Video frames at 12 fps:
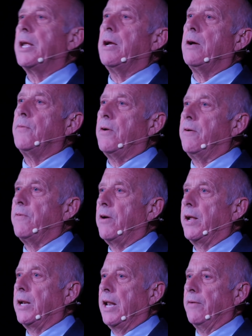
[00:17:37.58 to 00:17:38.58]
they are very,
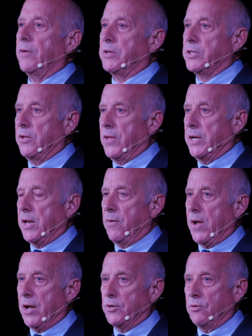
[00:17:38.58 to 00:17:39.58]
very clever. So they
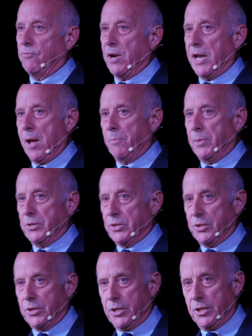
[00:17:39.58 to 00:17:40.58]
know how to run our
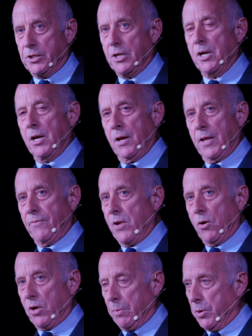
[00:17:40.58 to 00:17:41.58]
businesses. They have
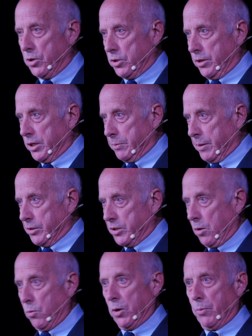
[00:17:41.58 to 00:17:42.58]
no commercial experience.
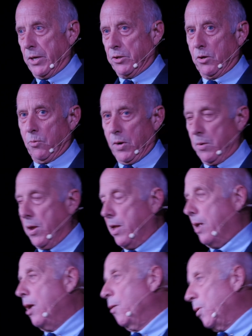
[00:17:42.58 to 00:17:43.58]
So what do we do when
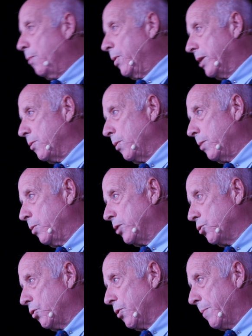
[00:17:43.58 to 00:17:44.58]
we're
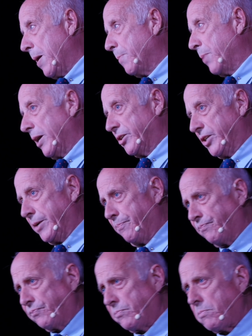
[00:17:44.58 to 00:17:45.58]
talking about Brexit?
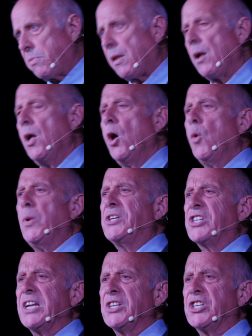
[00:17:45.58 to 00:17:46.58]
We
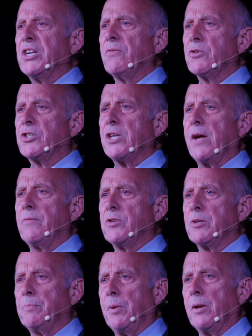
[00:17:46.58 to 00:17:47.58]
send civil
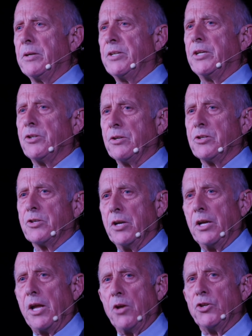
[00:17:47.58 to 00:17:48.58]
servants and politicians to
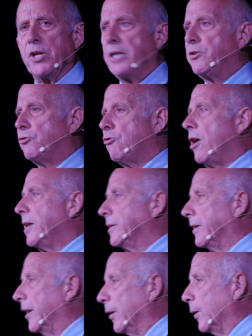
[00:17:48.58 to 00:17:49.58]
negotiate a trade
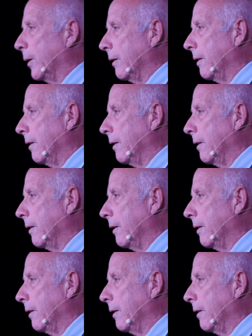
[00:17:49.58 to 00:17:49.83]
deal.